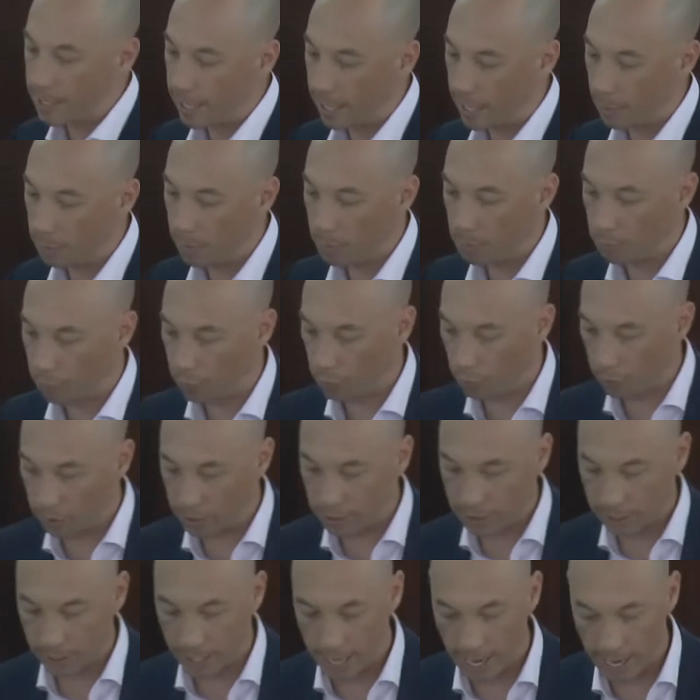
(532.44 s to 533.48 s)
that had been brought
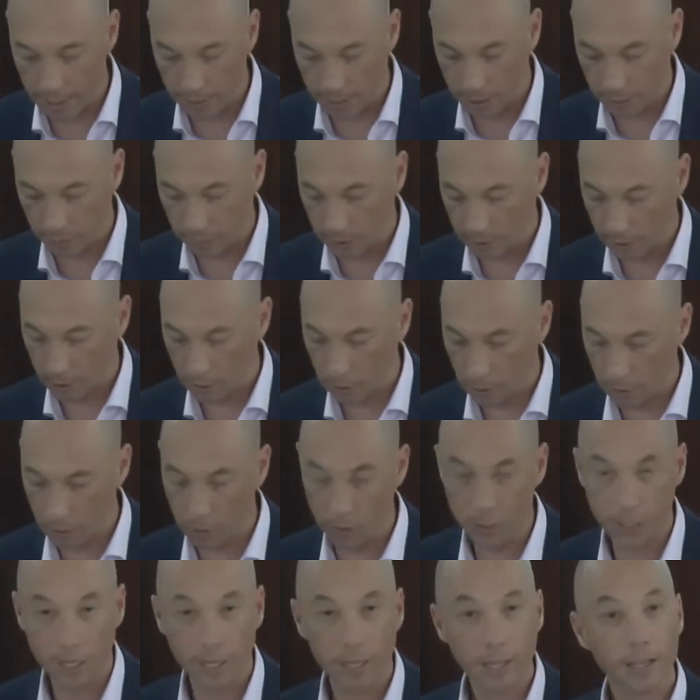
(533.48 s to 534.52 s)
into the house of the
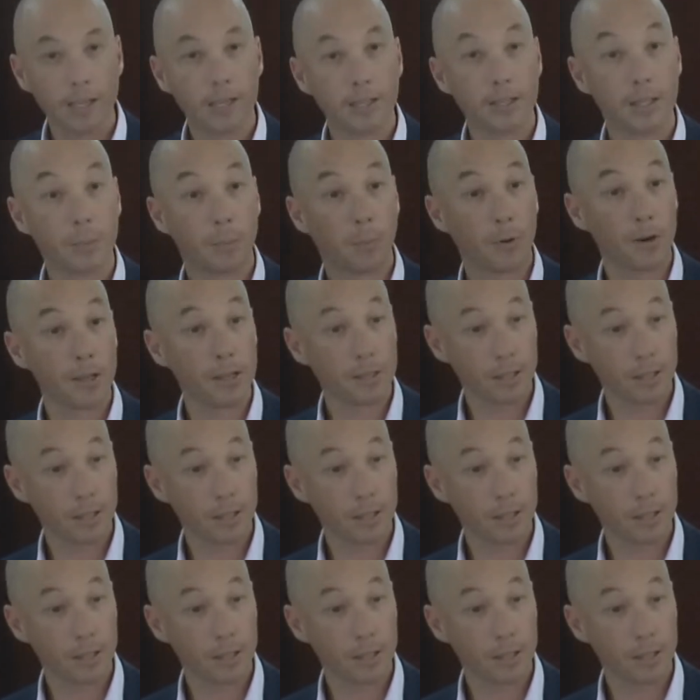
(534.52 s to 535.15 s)
Lord, the, pri